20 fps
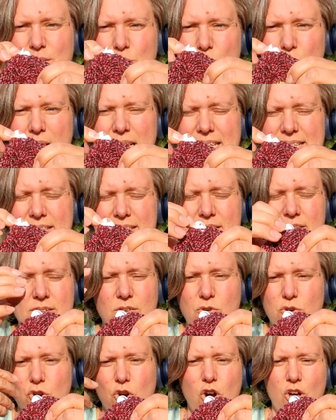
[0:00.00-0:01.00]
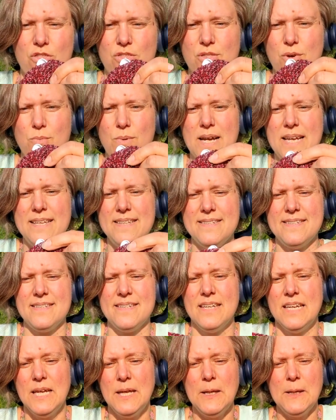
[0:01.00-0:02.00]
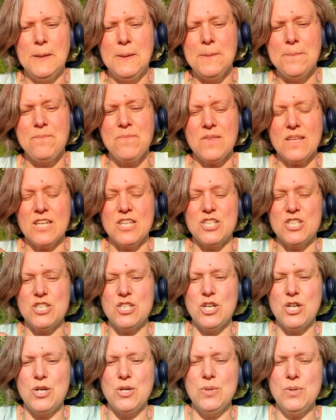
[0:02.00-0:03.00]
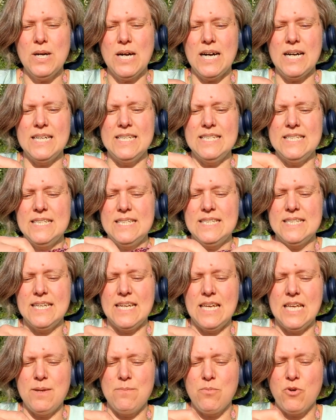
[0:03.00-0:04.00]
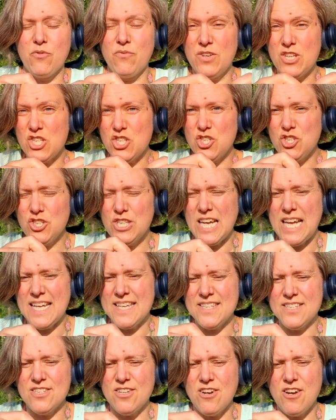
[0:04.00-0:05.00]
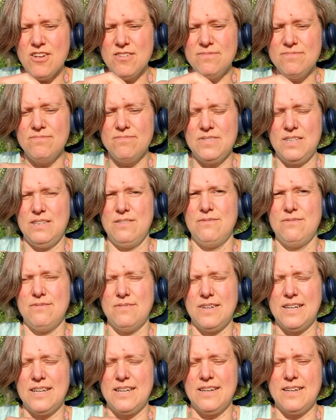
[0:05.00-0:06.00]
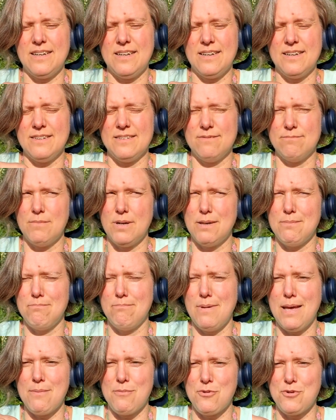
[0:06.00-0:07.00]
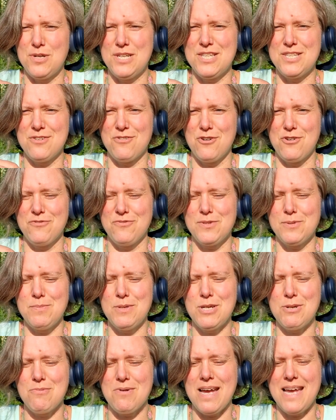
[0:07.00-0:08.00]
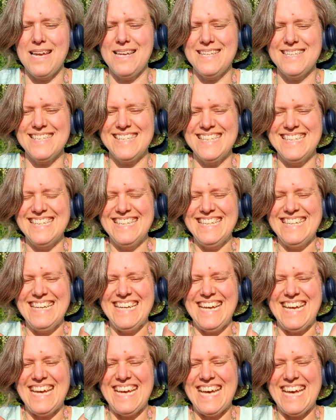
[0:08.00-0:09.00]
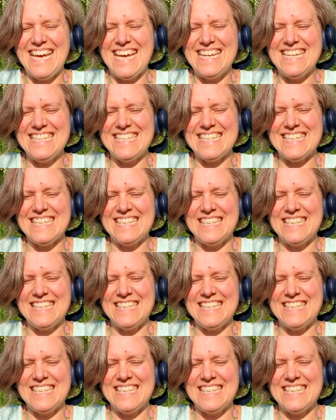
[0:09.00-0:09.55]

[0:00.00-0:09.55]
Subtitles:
waist or on the waist. So I did a provisional cast on, if my memory serves me right. And